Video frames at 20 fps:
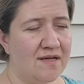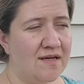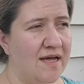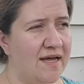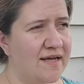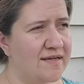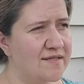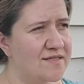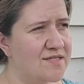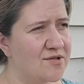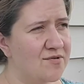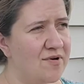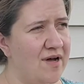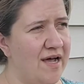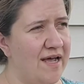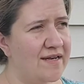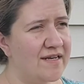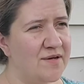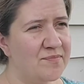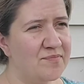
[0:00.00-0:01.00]
And so
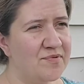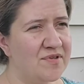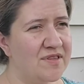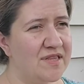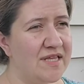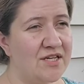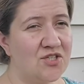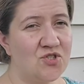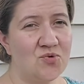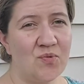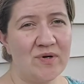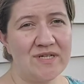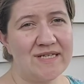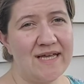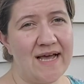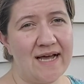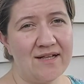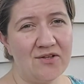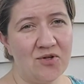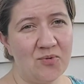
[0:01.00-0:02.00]
I end up with like 20
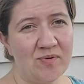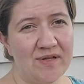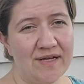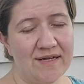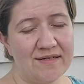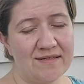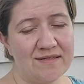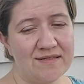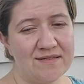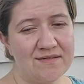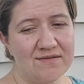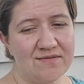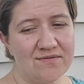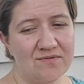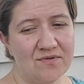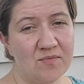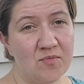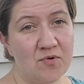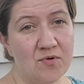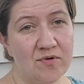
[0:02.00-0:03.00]
aloe plants
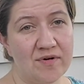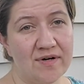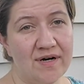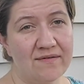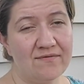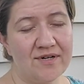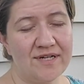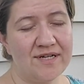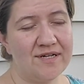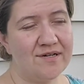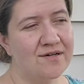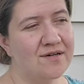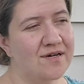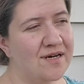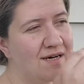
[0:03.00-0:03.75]
or more every year.